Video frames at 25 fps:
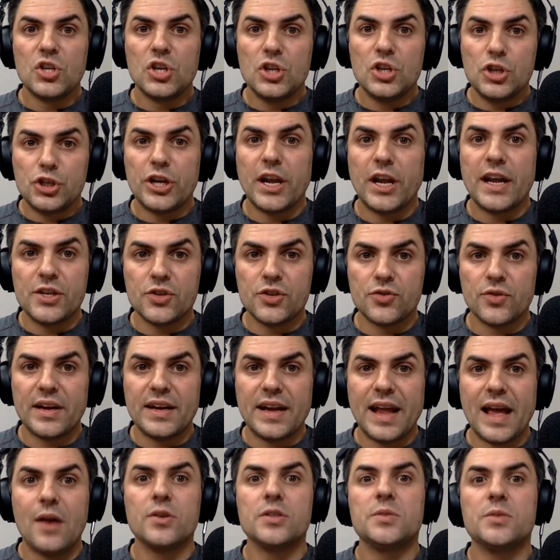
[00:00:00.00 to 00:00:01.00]
change right
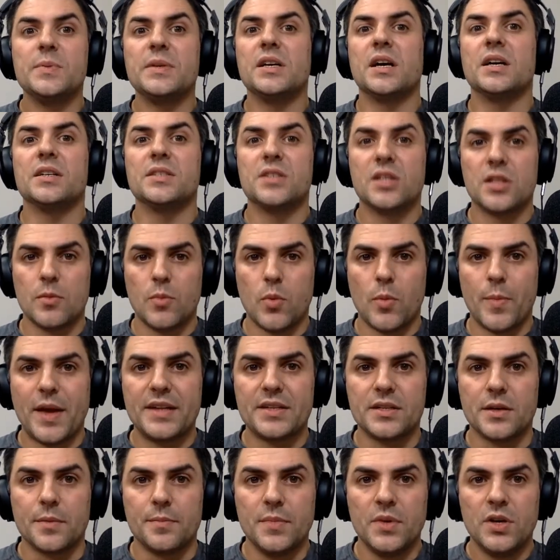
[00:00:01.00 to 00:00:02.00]
now is because of the momentum.